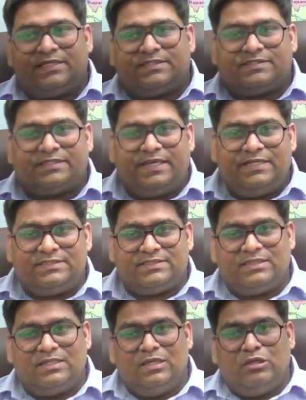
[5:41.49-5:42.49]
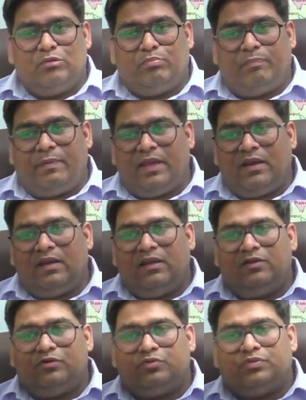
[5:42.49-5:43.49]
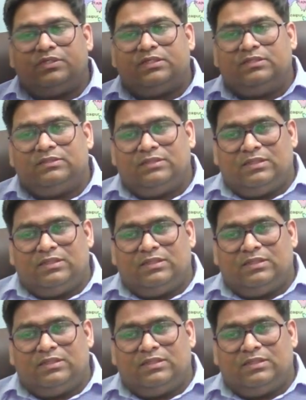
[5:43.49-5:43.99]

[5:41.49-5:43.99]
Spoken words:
extends parallel to the